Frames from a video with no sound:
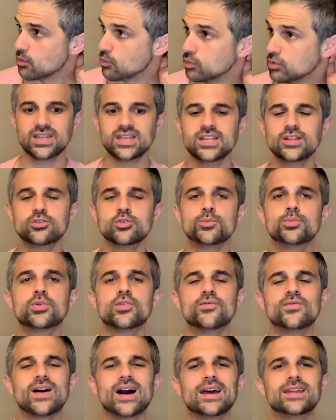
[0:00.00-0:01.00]
they need to
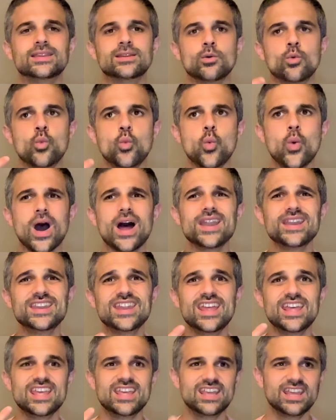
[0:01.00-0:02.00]
provide one
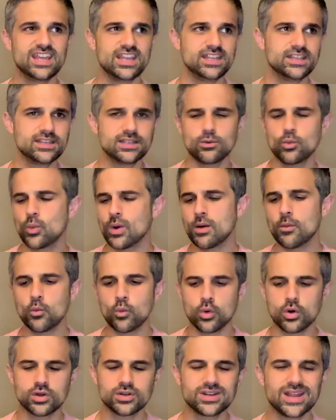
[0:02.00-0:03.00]

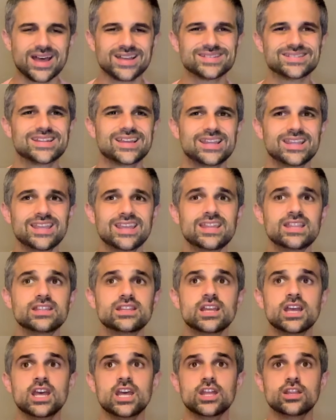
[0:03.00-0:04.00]
word as a hint
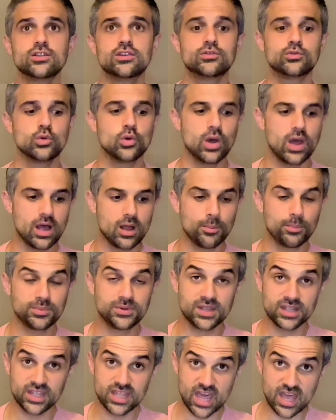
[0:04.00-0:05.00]
to help
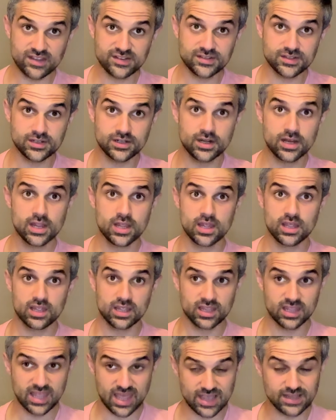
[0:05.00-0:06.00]
the guesser
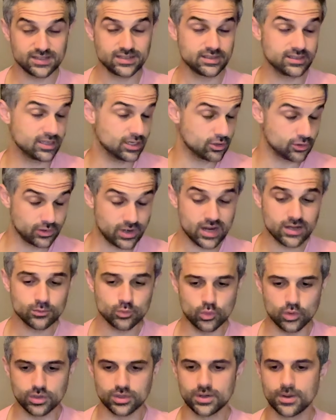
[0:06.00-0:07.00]
guess the correct
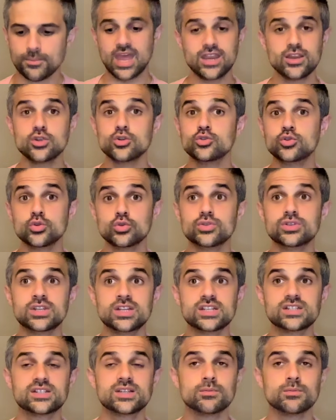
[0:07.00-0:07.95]
word. Then you do this